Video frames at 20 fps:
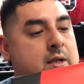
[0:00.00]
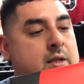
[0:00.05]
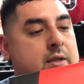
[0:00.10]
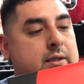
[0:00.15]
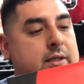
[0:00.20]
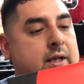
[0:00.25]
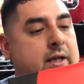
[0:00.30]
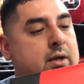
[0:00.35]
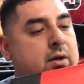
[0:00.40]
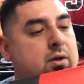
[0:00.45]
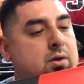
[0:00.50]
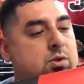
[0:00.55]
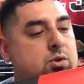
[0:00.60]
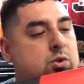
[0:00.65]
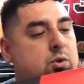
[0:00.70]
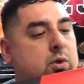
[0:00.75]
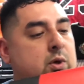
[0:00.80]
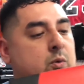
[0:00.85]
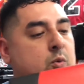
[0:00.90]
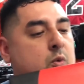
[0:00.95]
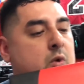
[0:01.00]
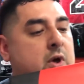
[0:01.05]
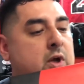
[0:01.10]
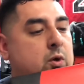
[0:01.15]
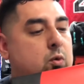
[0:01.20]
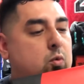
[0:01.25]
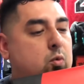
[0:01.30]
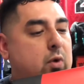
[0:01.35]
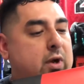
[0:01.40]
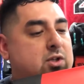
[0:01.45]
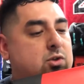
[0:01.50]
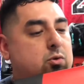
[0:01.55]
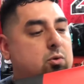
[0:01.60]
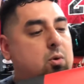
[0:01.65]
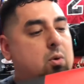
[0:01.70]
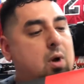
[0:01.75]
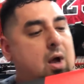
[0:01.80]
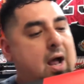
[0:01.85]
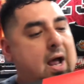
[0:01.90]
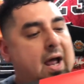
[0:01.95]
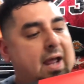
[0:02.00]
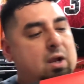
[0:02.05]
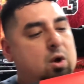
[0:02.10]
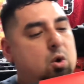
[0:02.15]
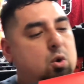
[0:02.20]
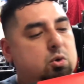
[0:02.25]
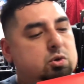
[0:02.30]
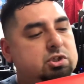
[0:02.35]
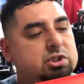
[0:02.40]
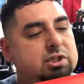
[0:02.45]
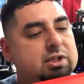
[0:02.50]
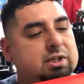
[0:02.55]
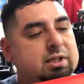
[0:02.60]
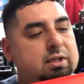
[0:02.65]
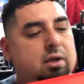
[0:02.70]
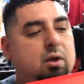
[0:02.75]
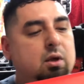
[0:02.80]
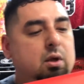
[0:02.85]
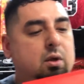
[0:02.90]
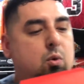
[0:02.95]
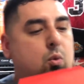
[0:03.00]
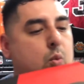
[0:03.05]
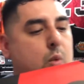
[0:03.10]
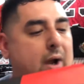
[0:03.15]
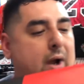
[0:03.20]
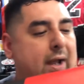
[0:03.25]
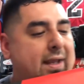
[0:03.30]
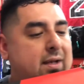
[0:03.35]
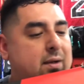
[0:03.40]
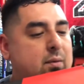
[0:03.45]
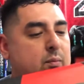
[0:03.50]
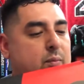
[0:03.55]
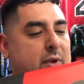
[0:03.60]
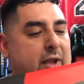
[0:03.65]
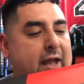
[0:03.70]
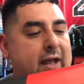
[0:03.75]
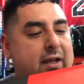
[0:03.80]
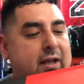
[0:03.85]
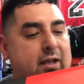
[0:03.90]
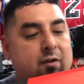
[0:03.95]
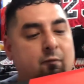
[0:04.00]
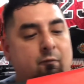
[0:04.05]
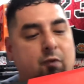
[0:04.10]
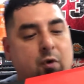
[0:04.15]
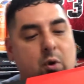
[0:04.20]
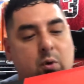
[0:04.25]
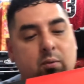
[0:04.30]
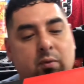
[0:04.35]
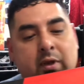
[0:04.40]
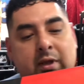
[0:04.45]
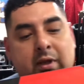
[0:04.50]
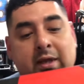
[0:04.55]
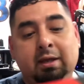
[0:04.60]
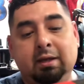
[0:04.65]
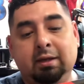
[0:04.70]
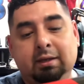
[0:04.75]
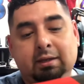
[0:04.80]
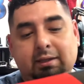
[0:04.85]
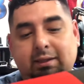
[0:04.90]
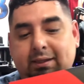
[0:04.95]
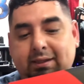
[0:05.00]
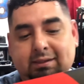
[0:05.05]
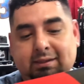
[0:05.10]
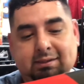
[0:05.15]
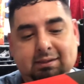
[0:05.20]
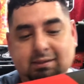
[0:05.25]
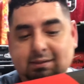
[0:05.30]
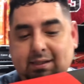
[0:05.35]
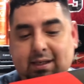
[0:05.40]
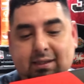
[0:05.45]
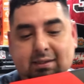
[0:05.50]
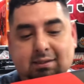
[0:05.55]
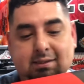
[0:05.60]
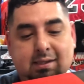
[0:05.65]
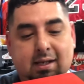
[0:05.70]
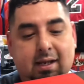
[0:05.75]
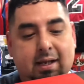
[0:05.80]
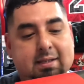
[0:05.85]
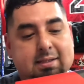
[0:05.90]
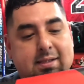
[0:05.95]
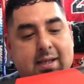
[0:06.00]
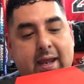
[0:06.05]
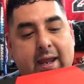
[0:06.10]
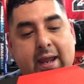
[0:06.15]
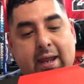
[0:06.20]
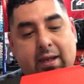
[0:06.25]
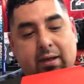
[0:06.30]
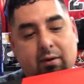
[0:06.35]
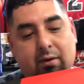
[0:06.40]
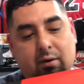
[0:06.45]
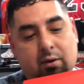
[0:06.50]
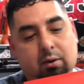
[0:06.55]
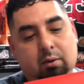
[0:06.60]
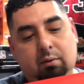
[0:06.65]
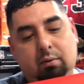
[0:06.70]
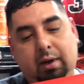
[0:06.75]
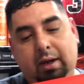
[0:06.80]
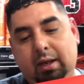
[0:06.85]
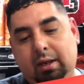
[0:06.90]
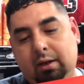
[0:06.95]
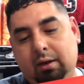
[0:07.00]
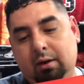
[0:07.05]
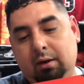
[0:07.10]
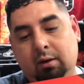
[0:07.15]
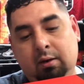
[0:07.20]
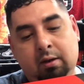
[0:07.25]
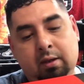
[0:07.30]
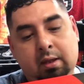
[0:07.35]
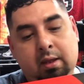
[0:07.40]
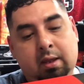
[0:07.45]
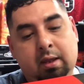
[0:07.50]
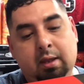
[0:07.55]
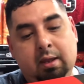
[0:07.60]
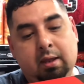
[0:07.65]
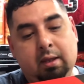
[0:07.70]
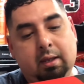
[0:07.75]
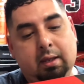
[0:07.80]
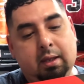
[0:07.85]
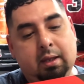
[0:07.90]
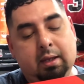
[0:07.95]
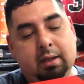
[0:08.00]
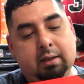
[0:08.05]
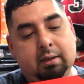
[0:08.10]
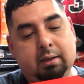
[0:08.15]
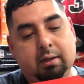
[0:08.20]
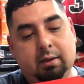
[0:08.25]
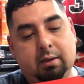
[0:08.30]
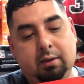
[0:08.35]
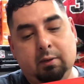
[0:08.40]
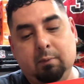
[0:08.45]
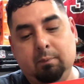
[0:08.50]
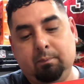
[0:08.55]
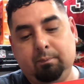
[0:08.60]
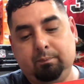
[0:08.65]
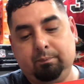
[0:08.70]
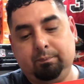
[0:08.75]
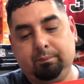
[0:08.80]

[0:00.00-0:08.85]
the Air Jordan 1 Retro High OG, white, black, and volt. This is a size 8 right here. And um,